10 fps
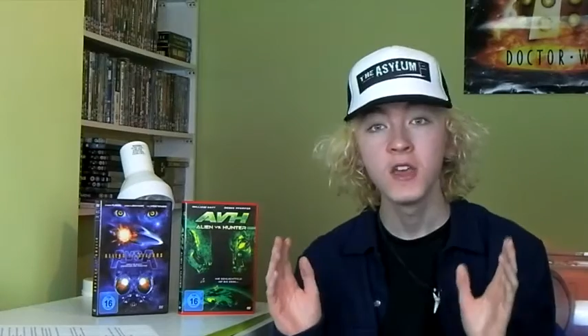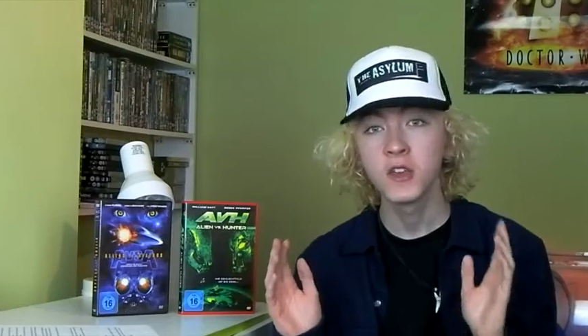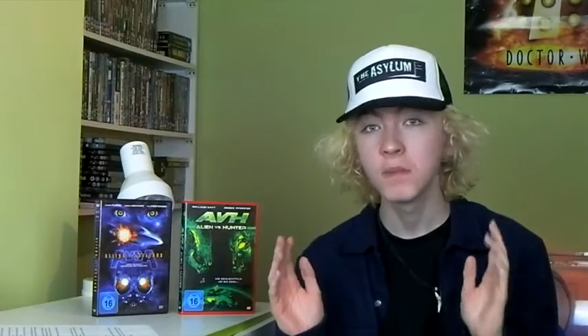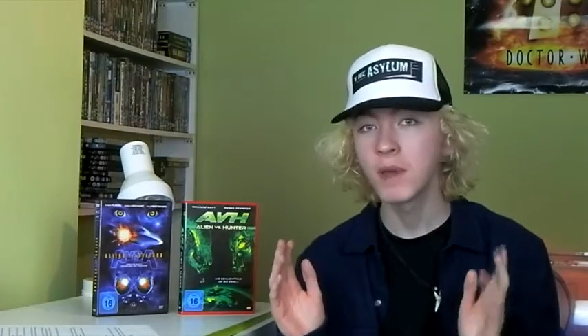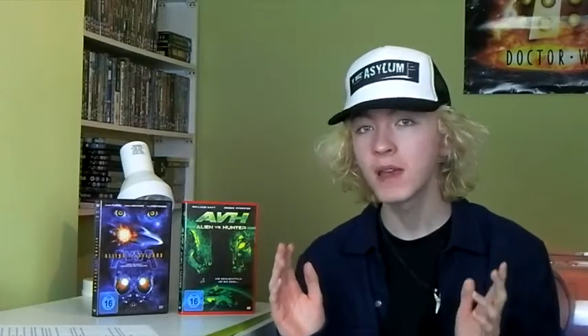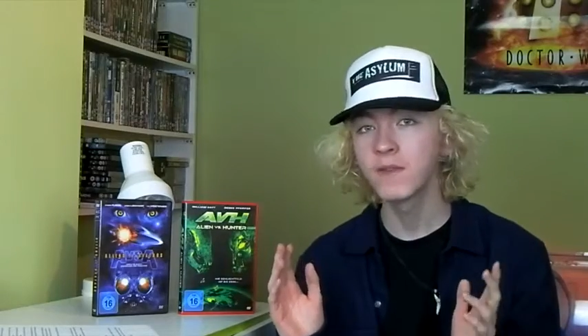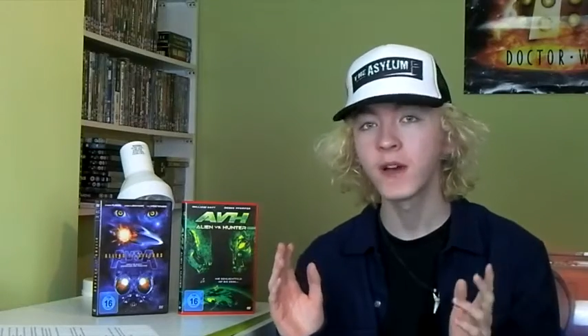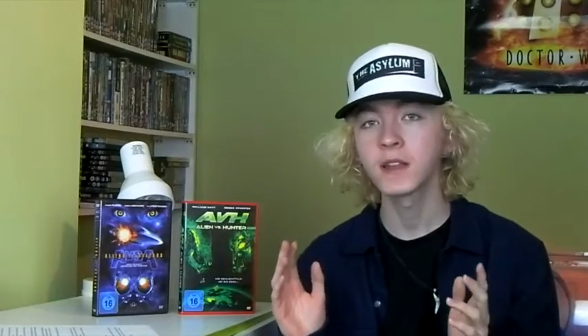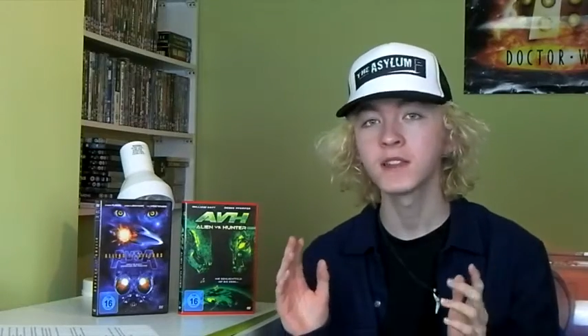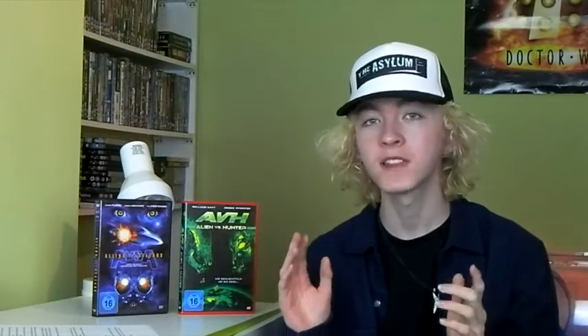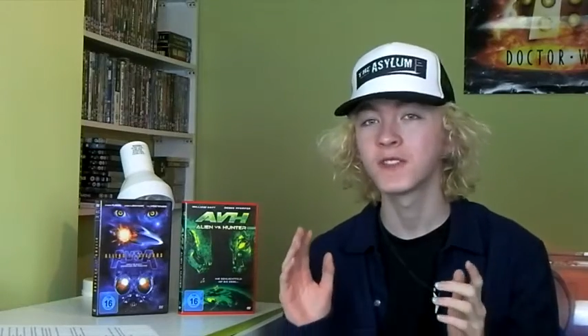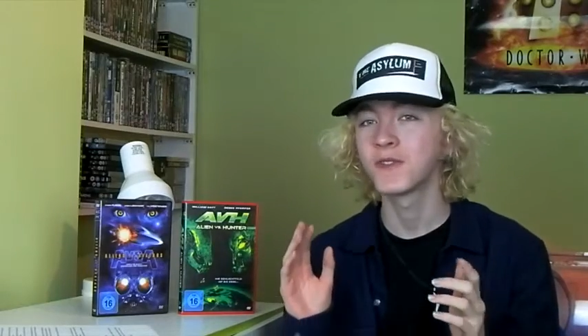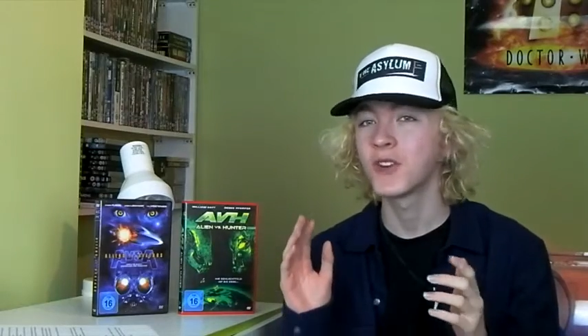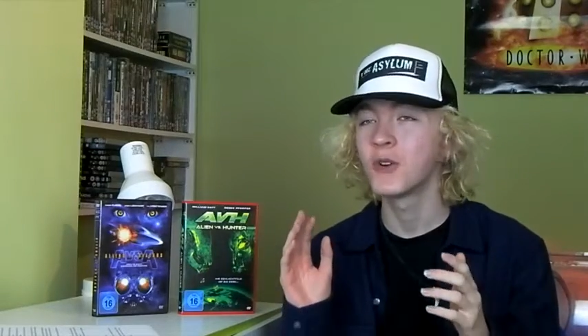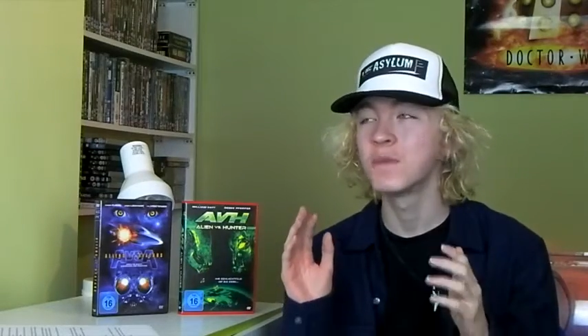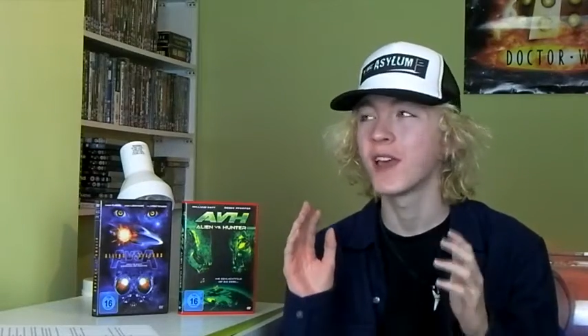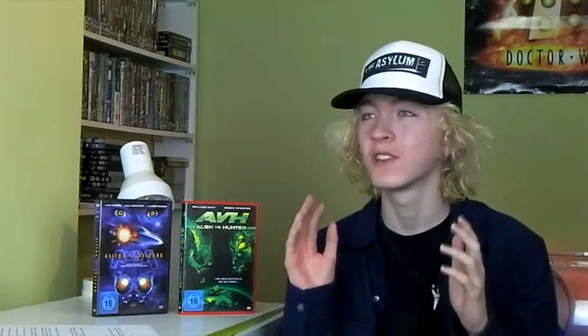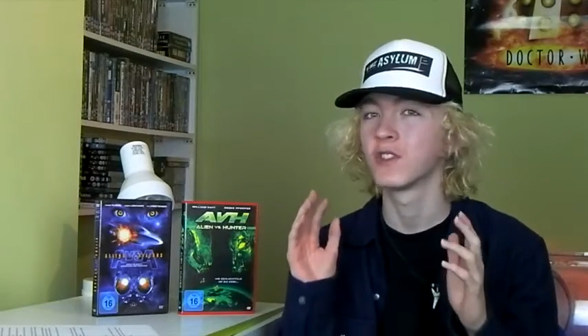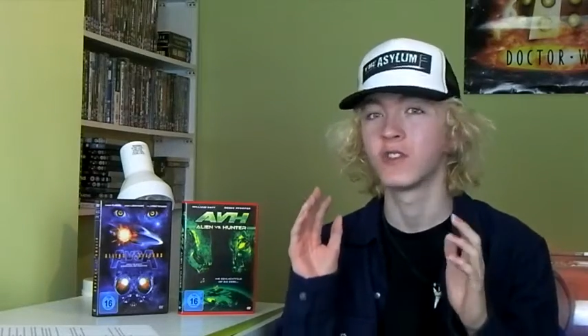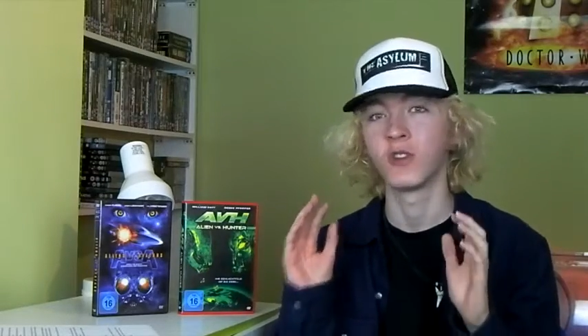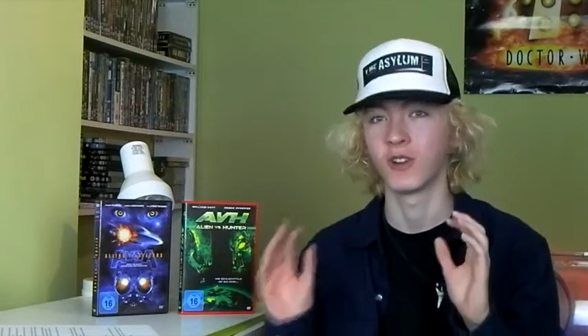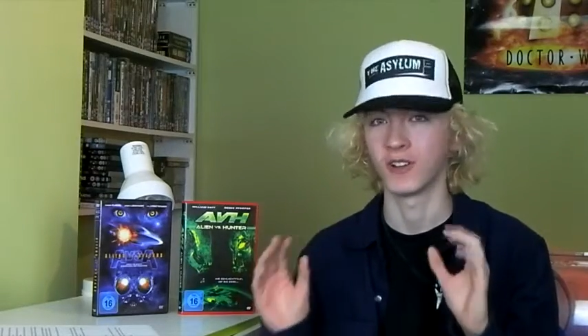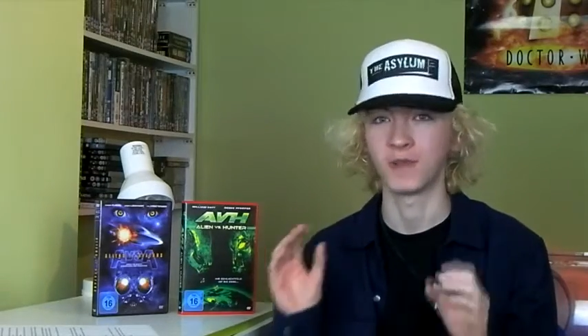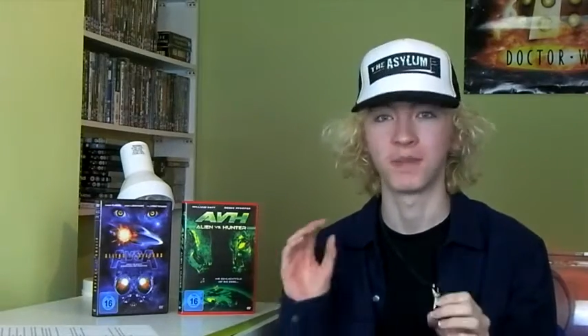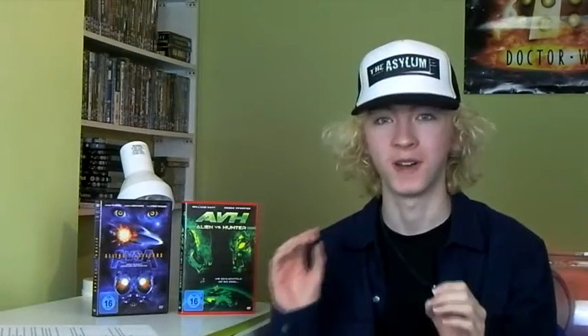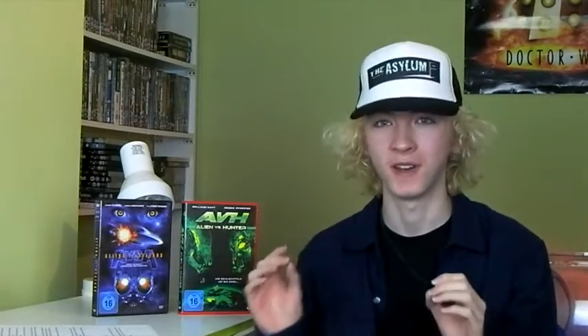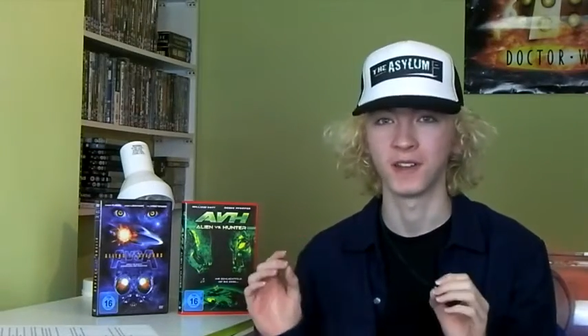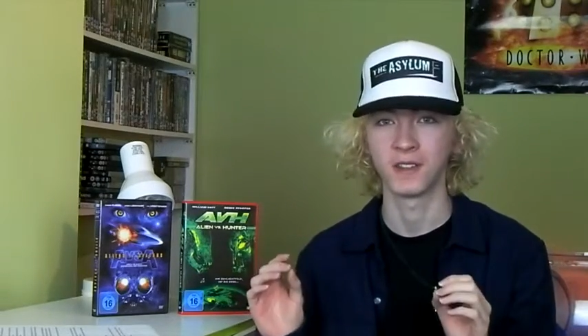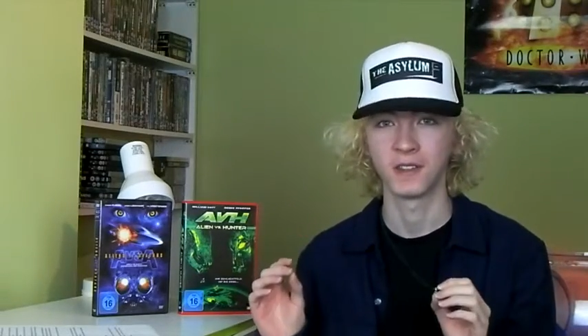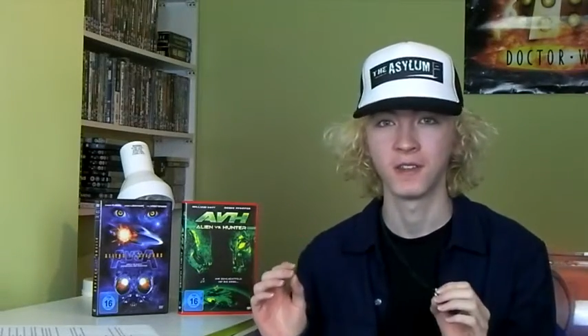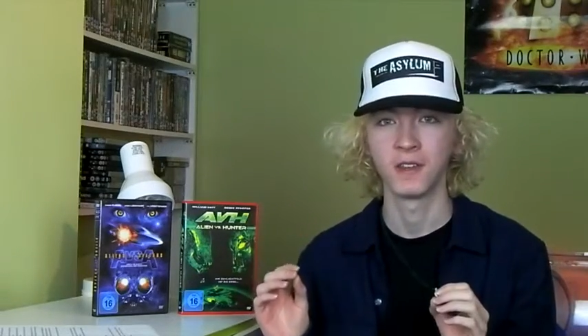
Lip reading: you may find that the film gets dull at parts.